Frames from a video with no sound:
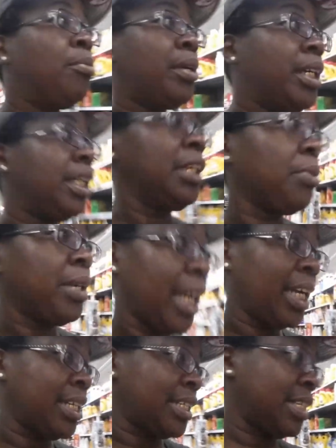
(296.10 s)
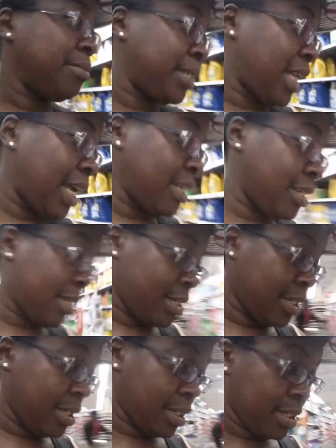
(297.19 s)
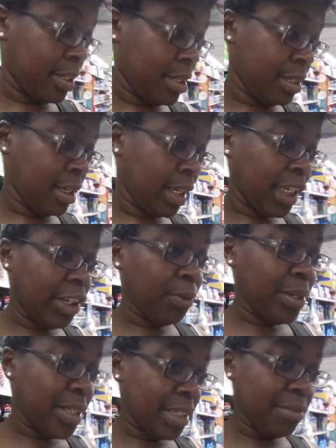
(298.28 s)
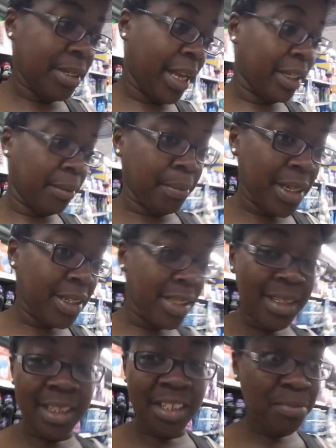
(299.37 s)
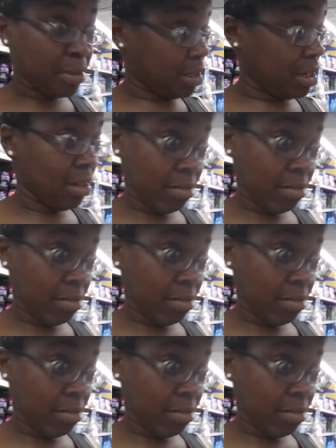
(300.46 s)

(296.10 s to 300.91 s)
but liquid gain seems like Liquid seems like the best decision, but I